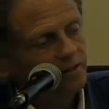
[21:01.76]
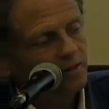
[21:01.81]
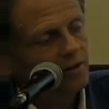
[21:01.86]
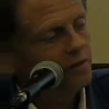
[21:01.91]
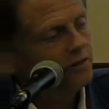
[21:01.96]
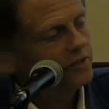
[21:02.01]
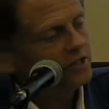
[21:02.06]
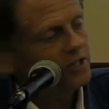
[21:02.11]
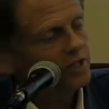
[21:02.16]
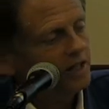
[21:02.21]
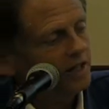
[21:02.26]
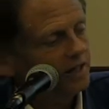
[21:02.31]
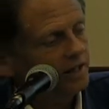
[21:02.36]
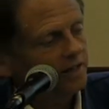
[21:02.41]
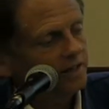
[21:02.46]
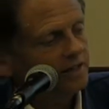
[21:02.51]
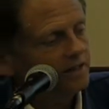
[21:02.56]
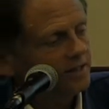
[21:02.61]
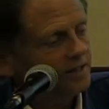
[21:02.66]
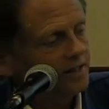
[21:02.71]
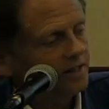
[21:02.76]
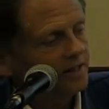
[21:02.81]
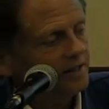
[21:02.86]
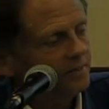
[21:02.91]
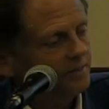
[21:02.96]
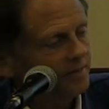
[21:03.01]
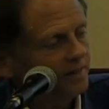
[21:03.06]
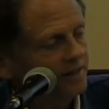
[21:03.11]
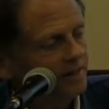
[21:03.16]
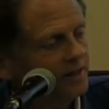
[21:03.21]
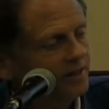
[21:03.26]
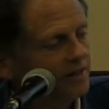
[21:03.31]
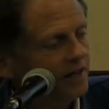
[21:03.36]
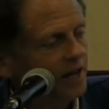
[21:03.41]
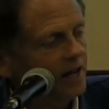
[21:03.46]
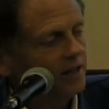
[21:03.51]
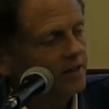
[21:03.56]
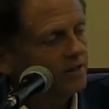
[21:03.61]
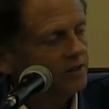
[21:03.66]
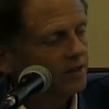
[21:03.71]
No vagina this time.
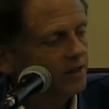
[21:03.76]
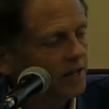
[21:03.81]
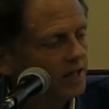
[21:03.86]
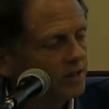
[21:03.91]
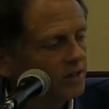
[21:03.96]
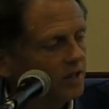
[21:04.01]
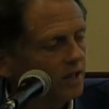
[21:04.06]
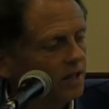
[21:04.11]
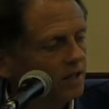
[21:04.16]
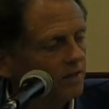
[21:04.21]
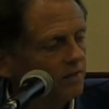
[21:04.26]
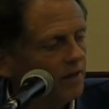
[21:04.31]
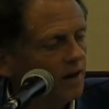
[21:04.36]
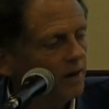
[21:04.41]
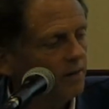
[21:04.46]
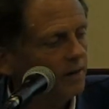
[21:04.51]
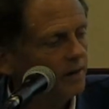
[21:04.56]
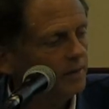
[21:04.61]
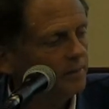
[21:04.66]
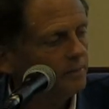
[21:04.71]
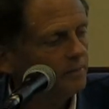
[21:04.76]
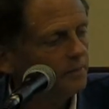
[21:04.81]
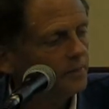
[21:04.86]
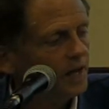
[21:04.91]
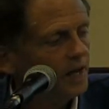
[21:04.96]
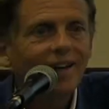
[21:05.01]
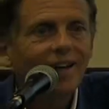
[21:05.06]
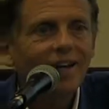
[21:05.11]
Okay, so that's the end of that one.